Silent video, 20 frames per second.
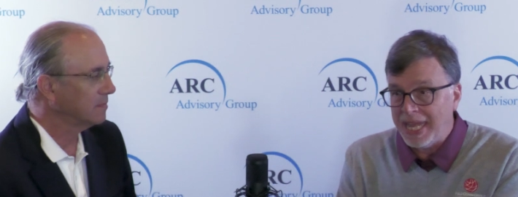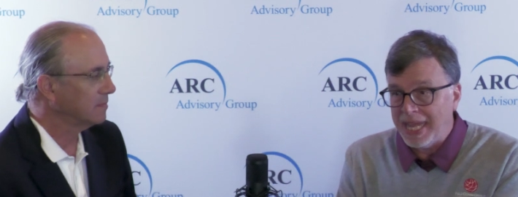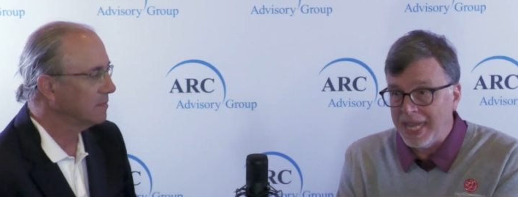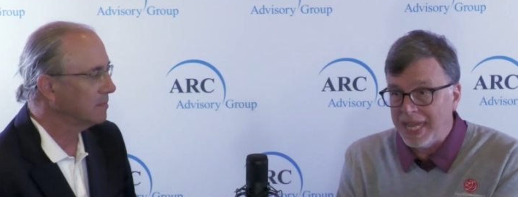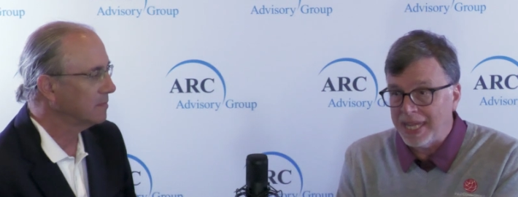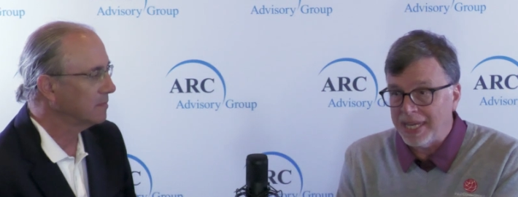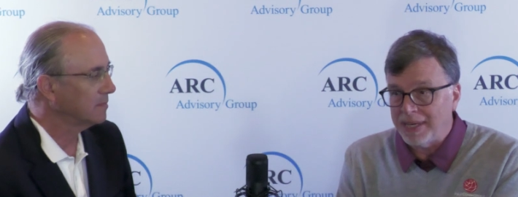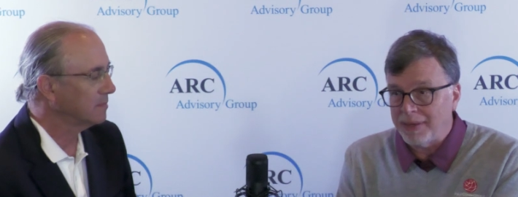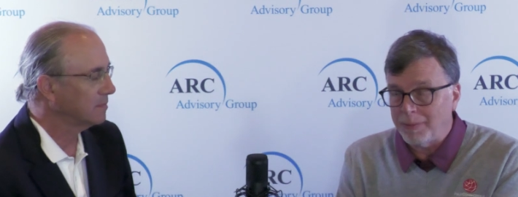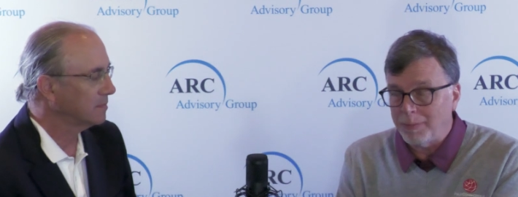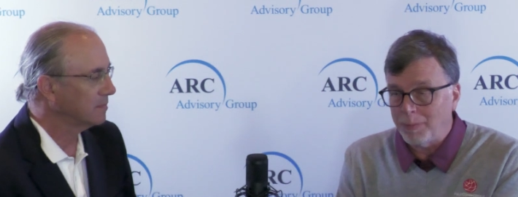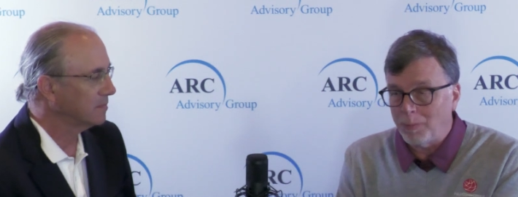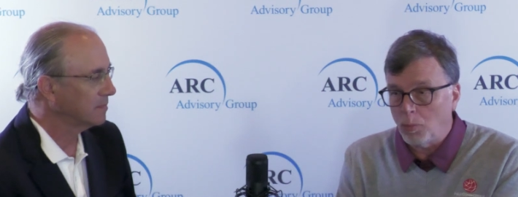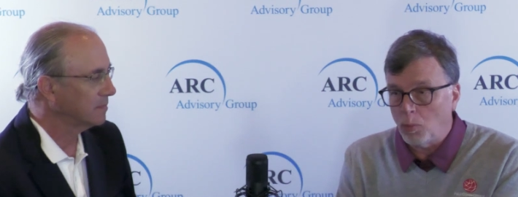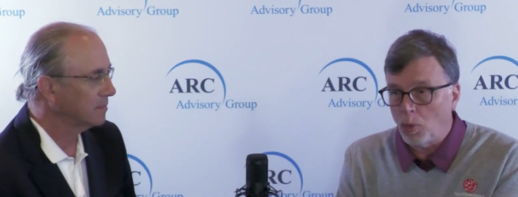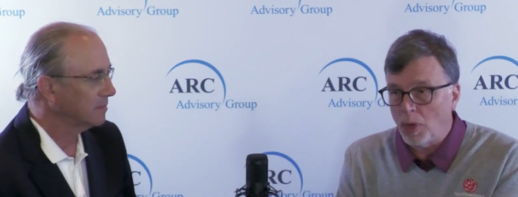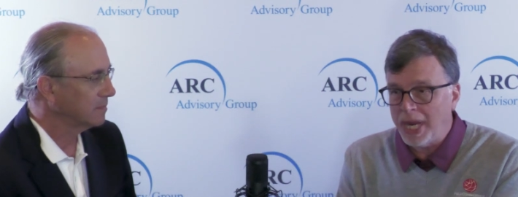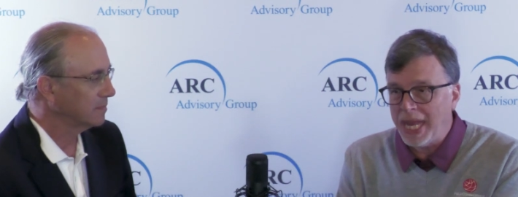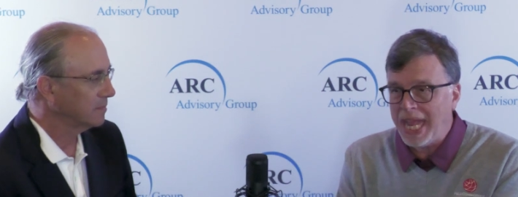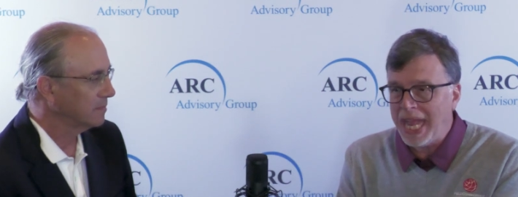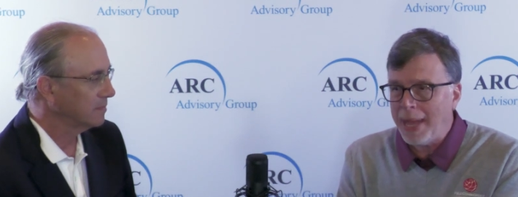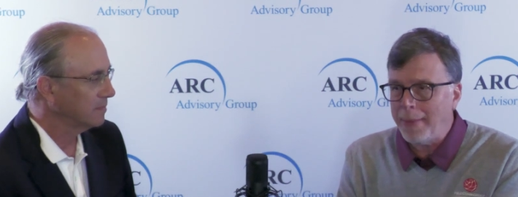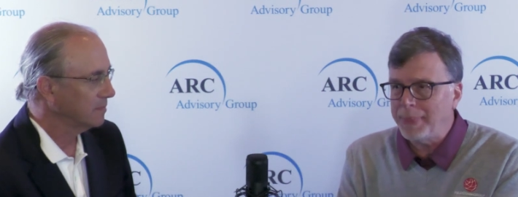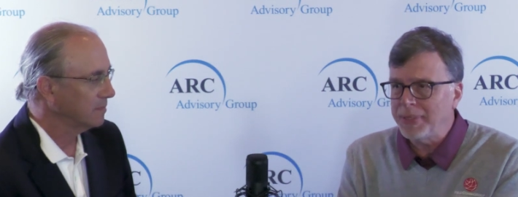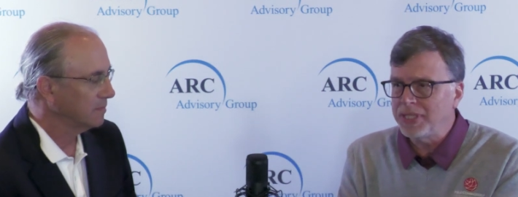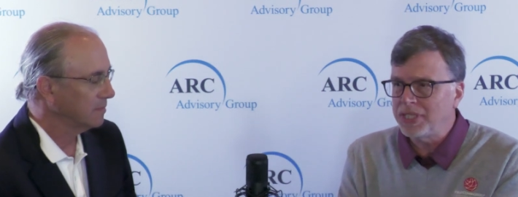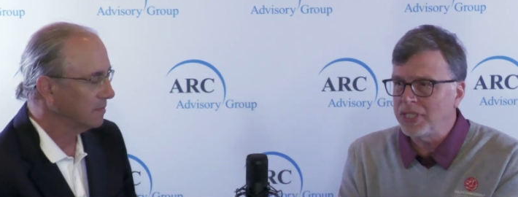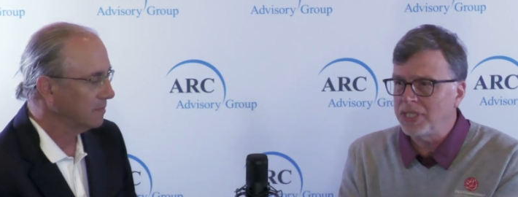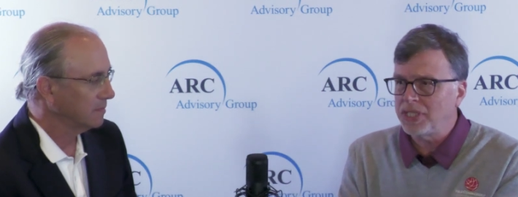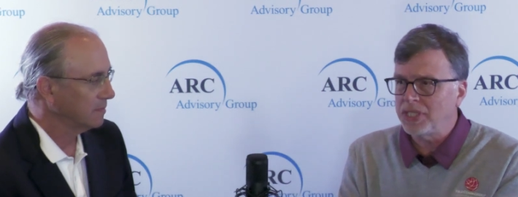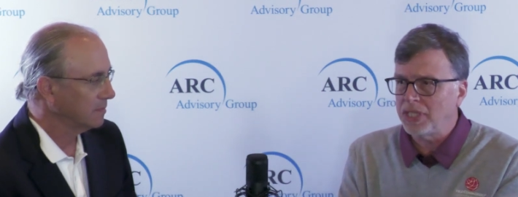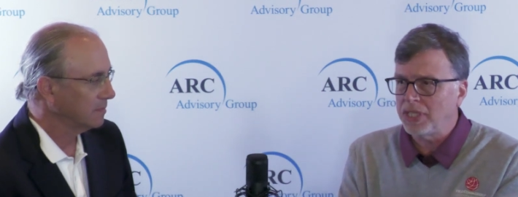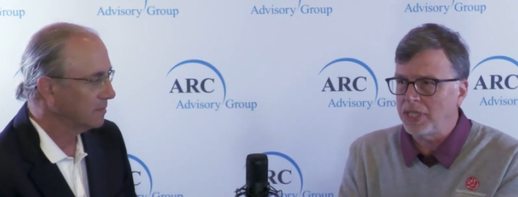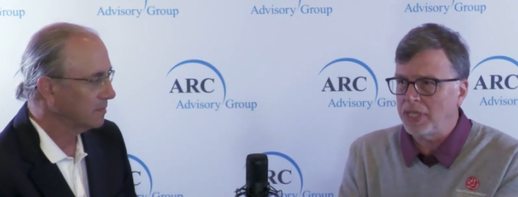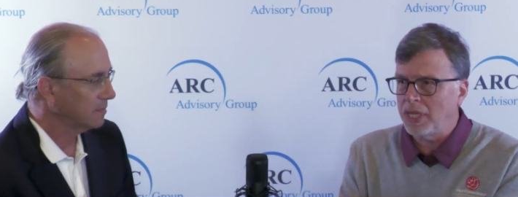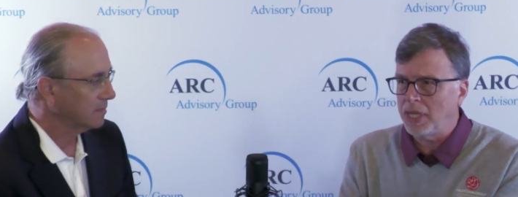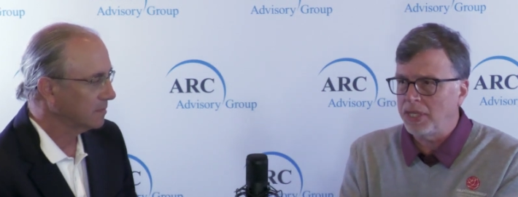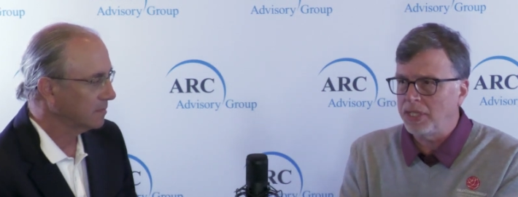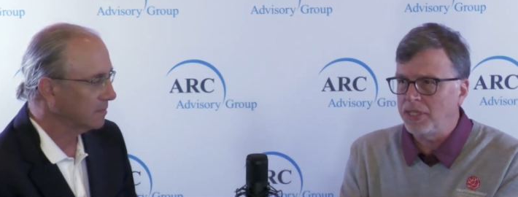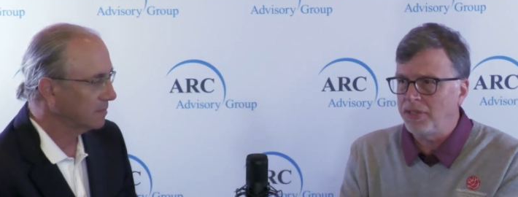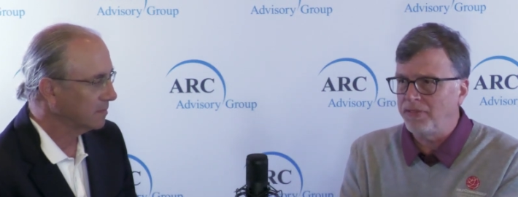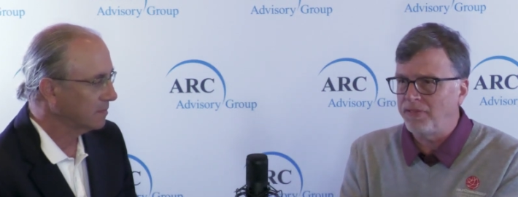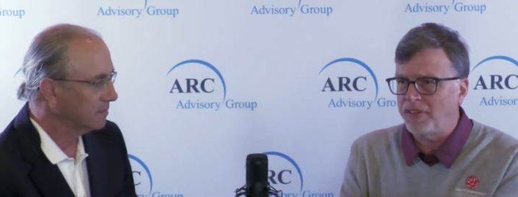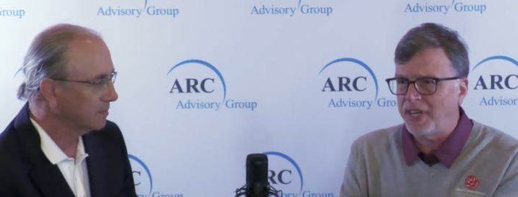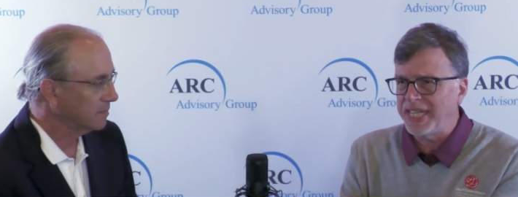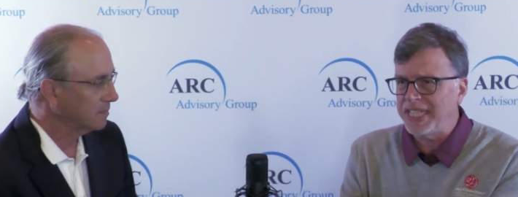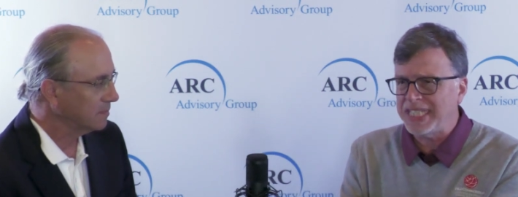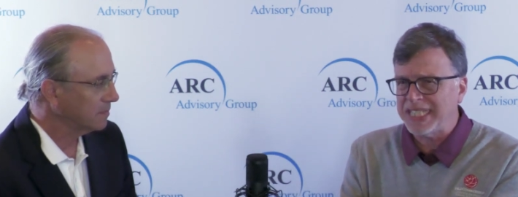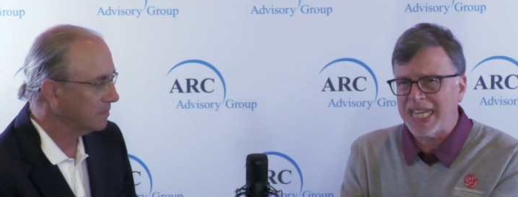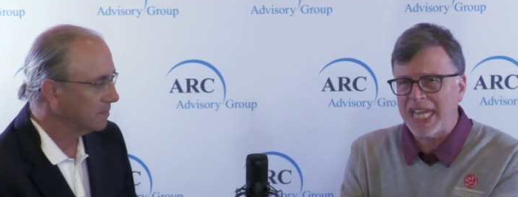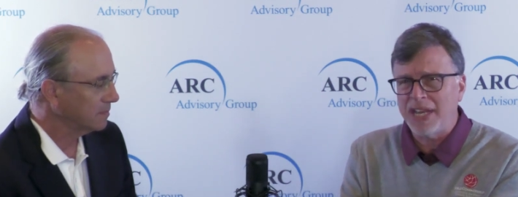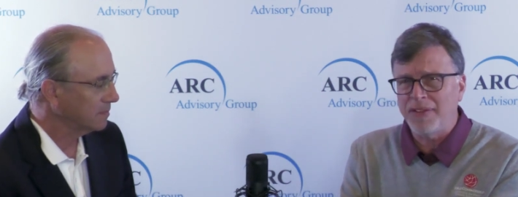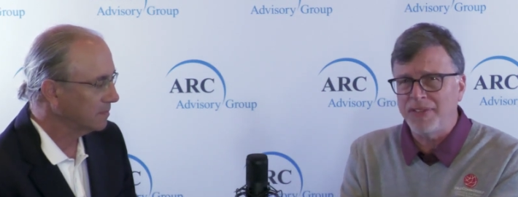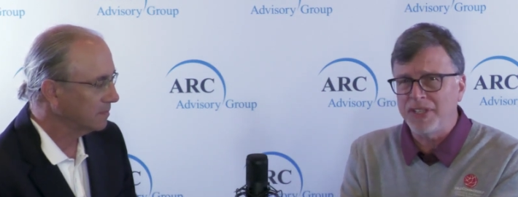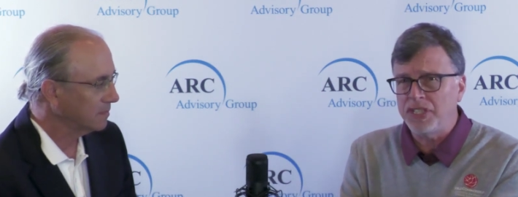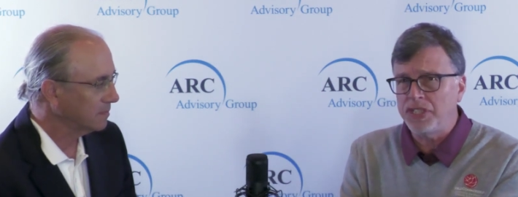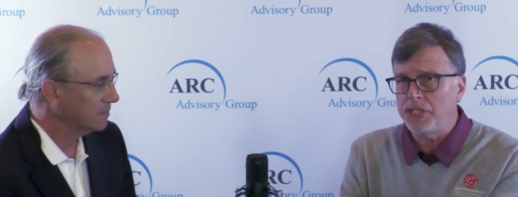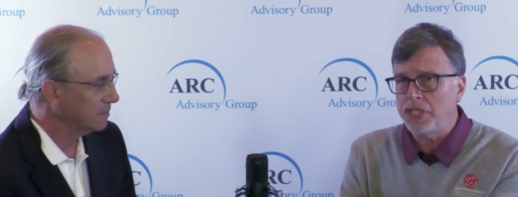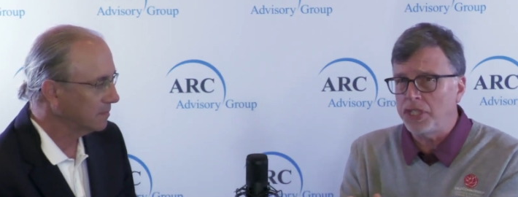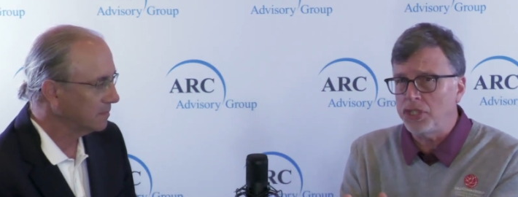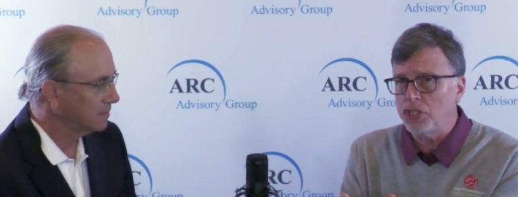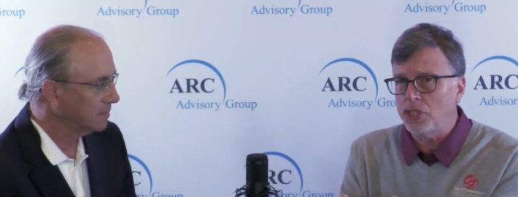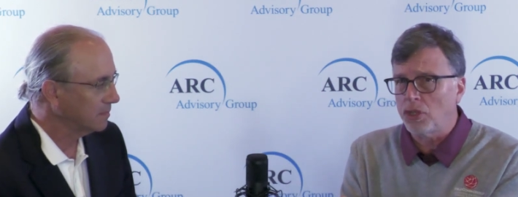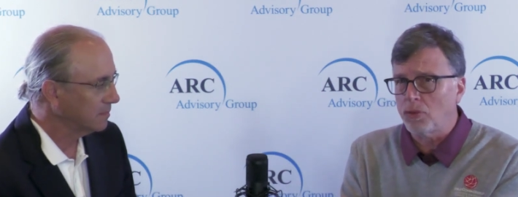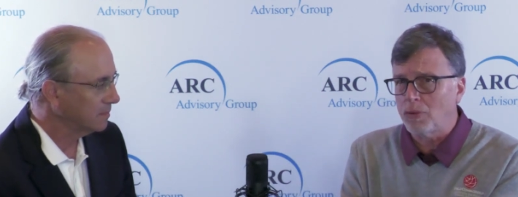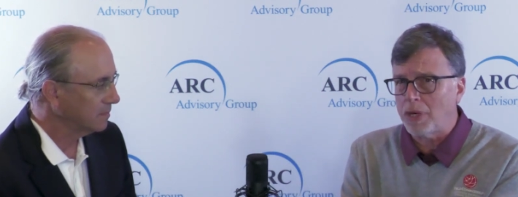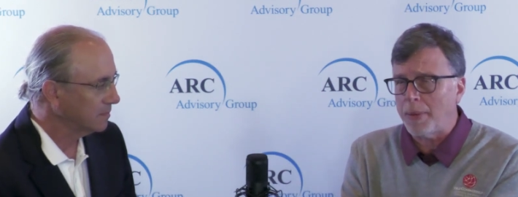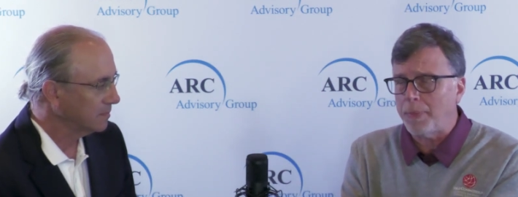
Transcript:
Speaker 1: And what happens is a, a, device, kind of a digital